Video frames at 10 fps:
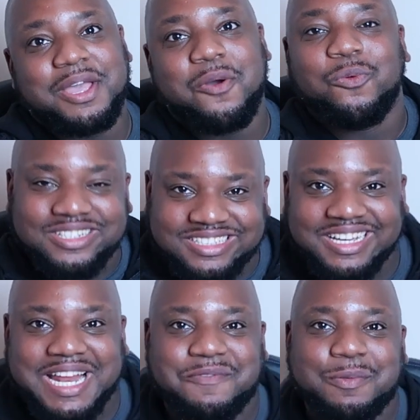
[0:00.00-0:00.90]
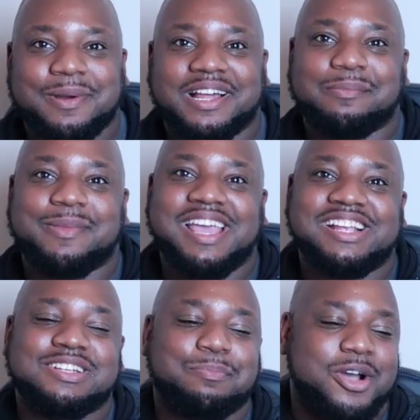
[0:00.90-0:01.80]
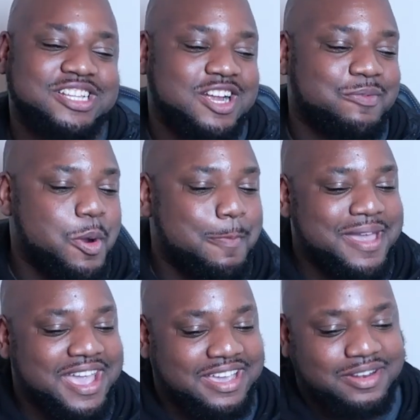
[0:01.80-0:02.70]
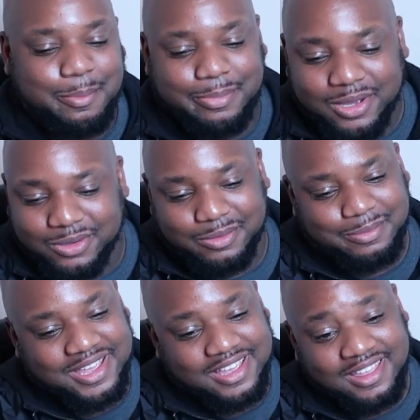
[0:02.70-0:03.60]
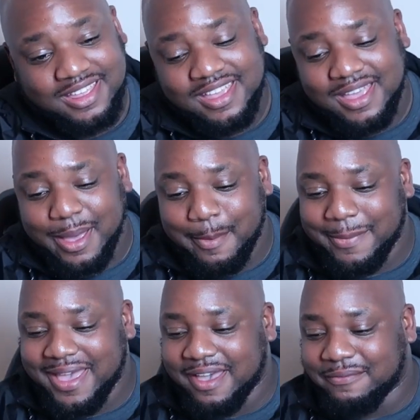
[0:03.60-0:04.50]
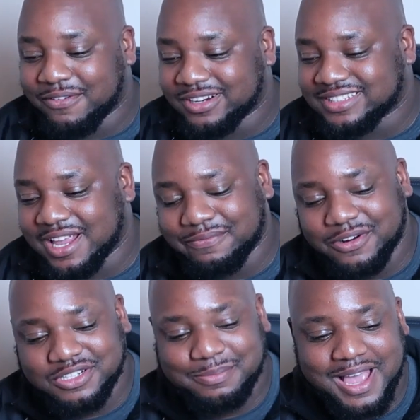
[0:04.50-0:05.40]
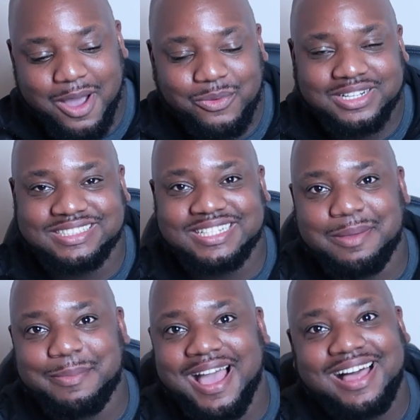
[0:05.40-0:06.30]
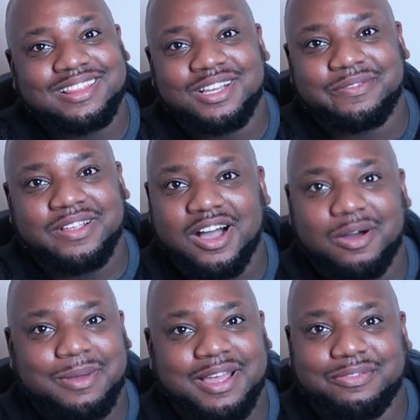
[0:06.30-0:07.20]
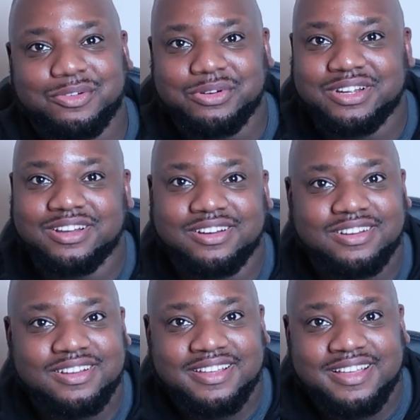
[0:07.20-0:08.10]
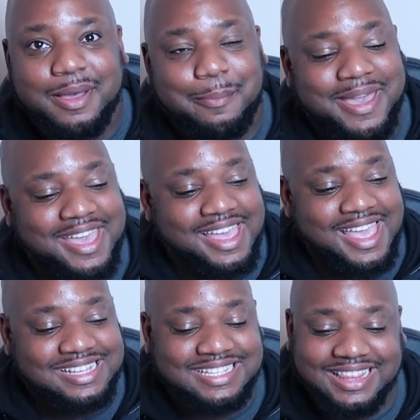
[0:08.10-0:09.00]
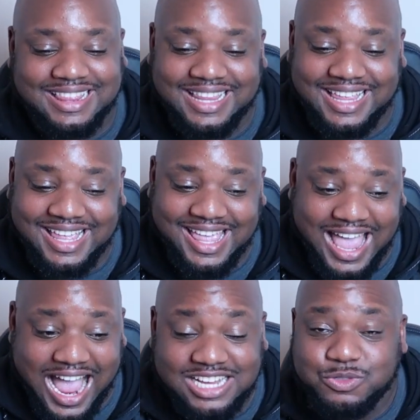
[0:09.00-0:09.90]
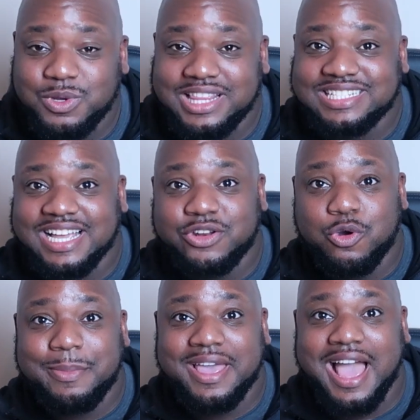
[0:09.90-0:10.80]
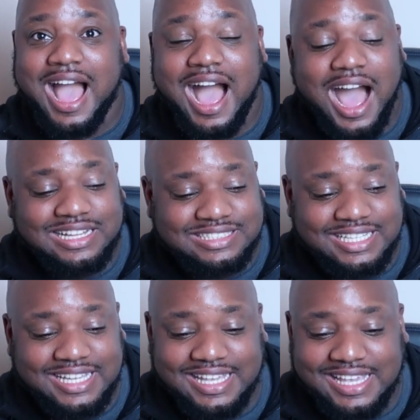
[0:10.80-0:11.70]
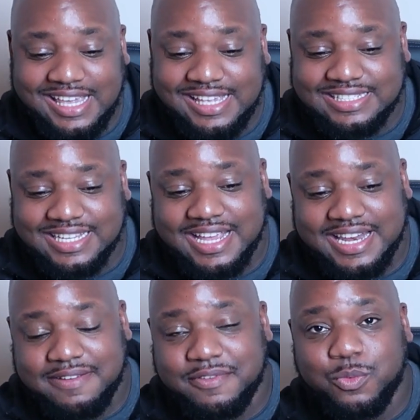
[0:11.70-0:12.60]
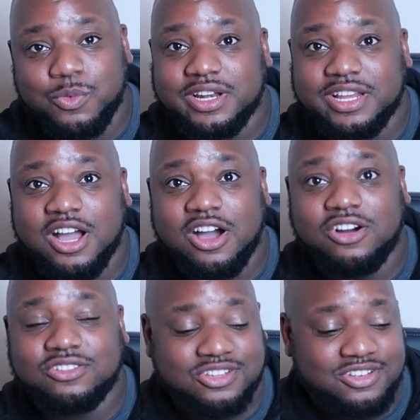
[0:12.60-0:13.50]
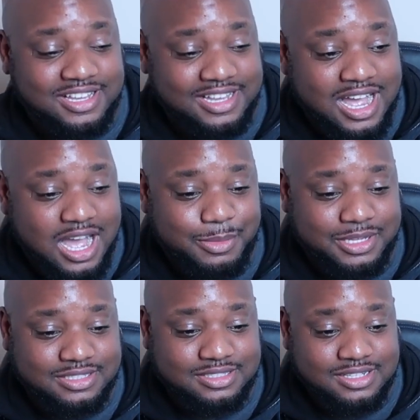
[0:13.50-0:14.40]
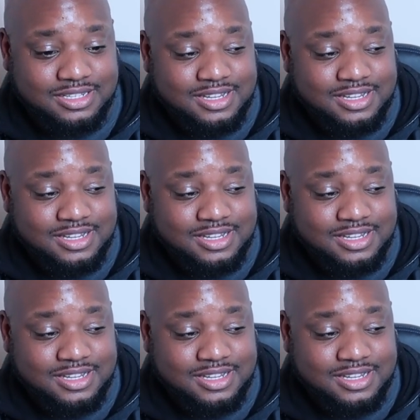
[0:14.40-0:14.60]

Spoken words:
Man, what's good, everybody, man? It's your boy Tyrell back in the building, man. Man, first thing first, man, I want to say, man, I love y'all, man, for real. Man, I just want to let y'all know, man, I see each and every one of y'all's comments